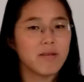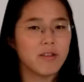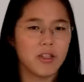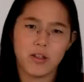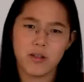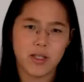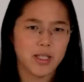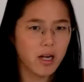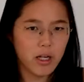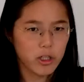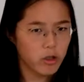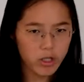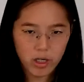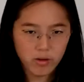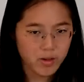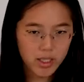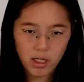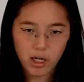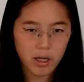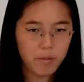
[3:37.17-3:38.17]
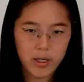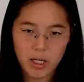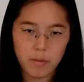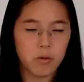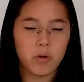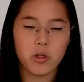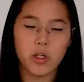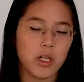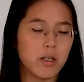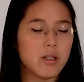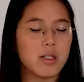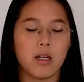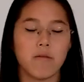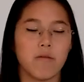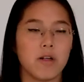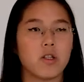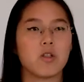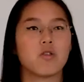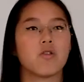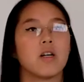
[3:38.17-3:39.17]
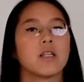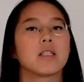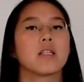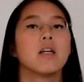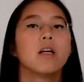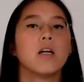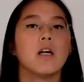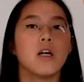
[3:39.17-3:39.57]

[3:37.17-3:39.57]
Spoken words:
You don't sign people, you don't sign registrars.